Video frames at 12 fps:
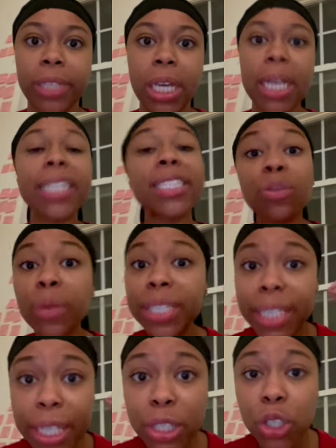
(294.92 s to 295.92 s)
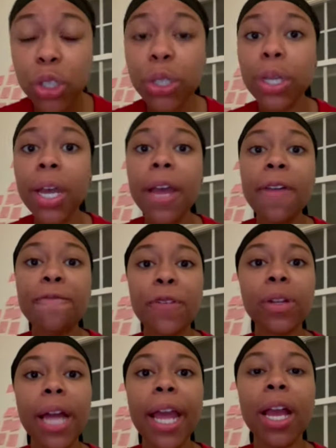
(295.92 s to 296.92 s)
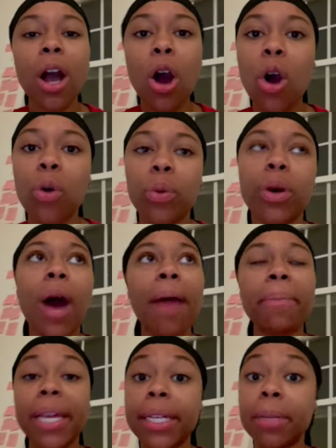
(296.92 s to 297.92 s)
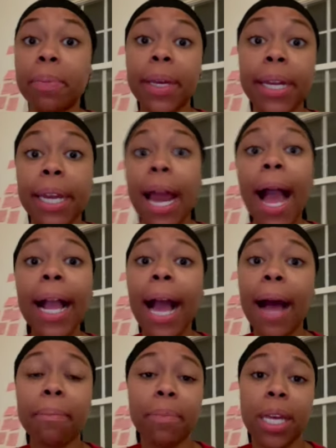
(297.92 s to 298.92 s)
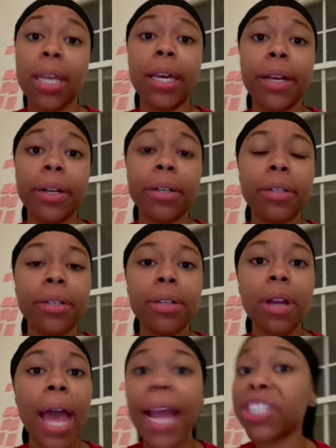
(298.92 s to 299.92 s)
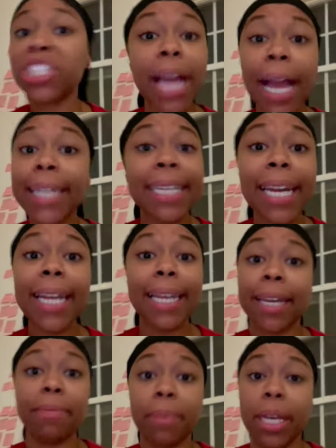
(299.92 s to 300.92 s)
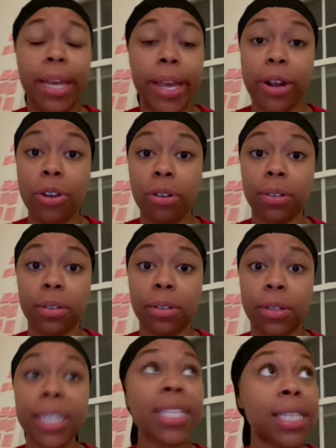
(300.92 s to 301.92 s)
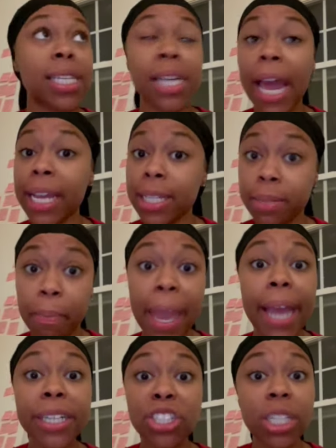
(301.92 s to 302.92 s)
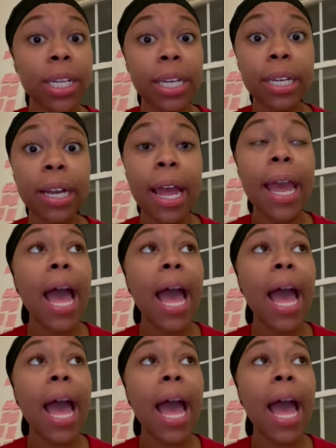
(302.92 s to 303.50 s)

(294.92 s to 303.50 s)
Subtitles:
Because then we tend to feel like, oh, well, I'm independent. I got me here. actually, I didn't get me here. This is a nice mansion.